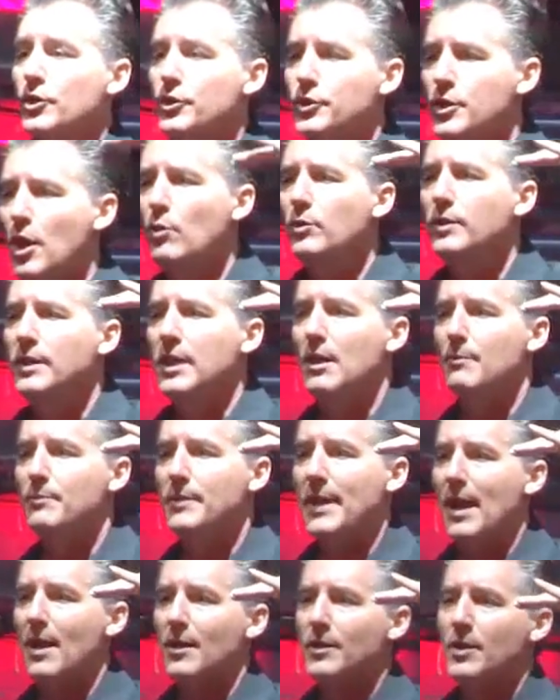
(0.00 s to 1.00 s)
don't come
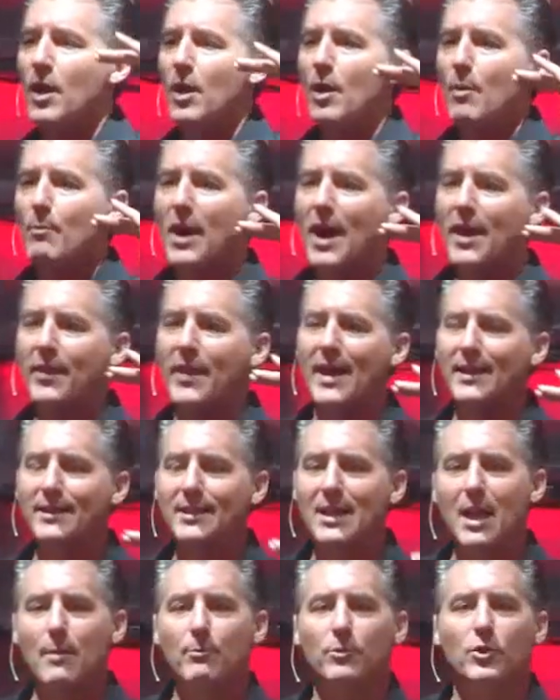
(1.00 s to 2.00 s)
down. By that
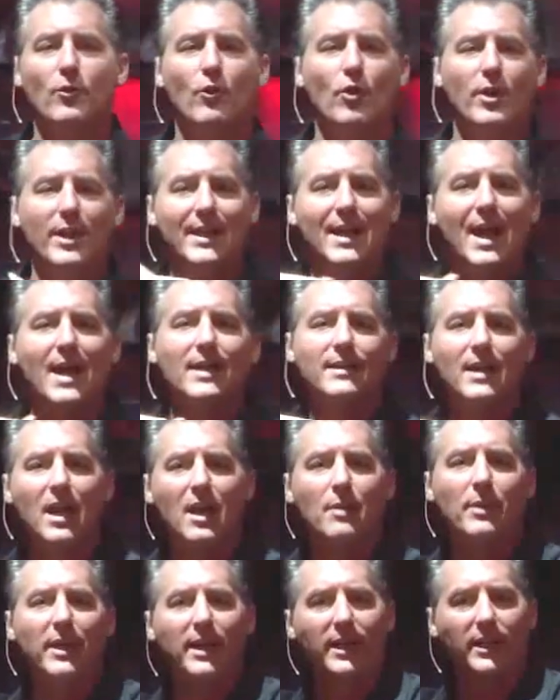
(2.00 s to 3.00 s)
time, you've already got
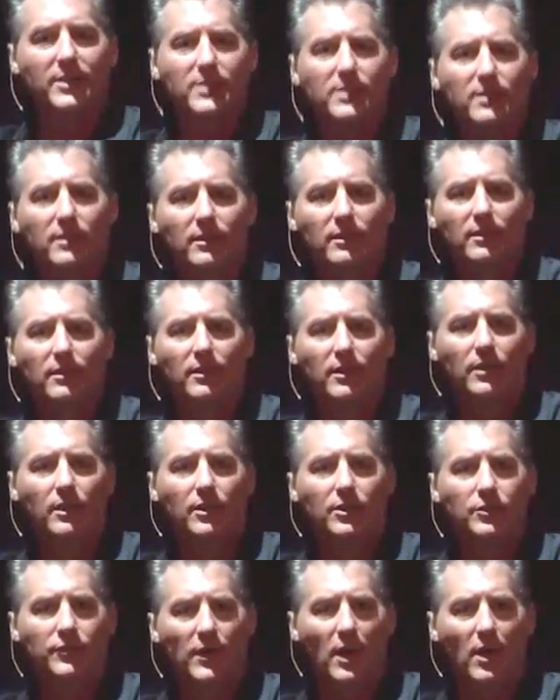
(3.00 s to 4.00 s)
diabetes. Do
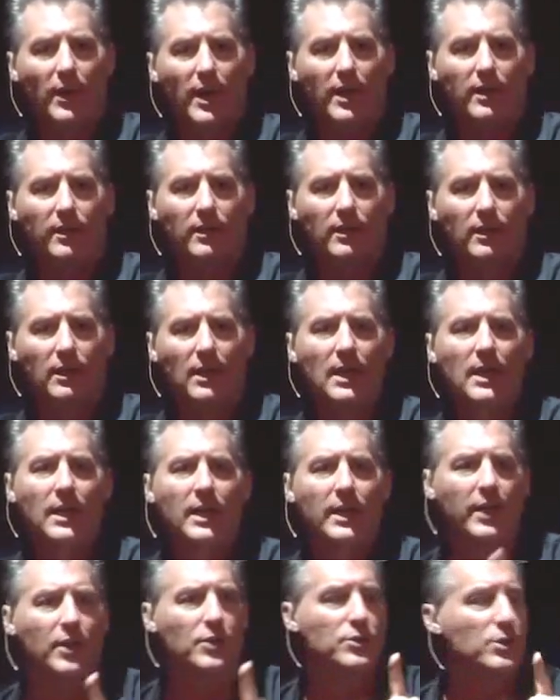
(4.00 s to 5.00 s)
you follow that?
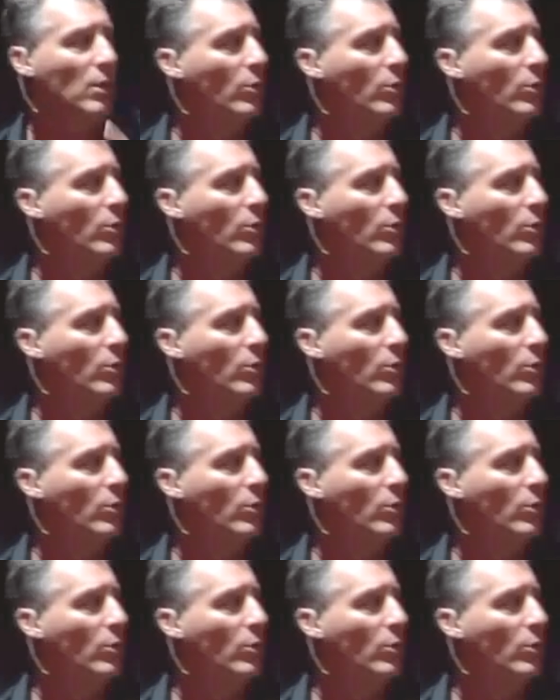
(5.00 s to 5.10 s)
Here's what I